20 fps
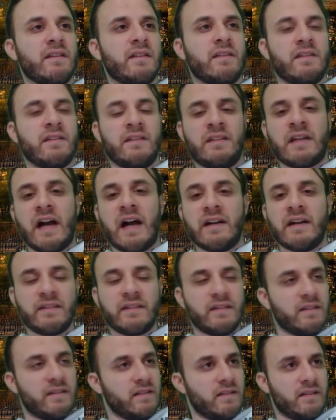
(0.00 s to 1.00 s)

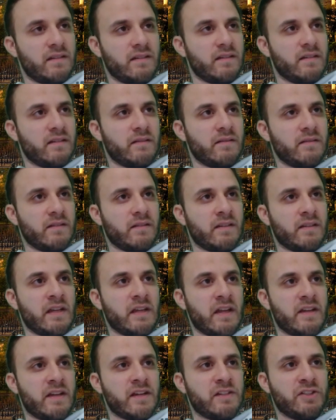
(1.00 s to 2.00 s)
young
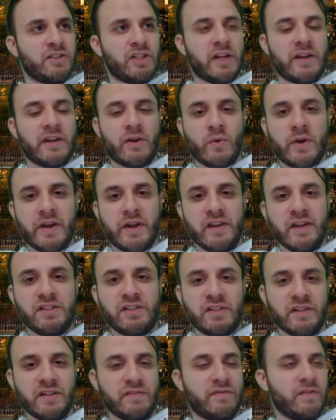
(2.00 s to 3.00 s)

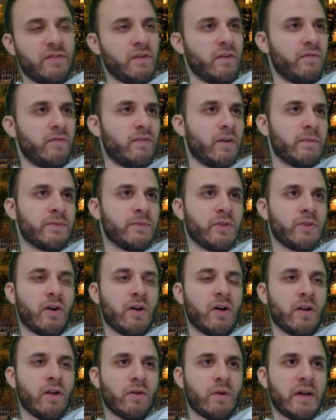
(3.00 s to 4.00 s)
generation if you're from the
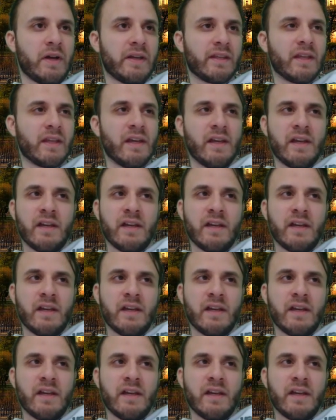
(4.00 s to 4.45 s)
all right.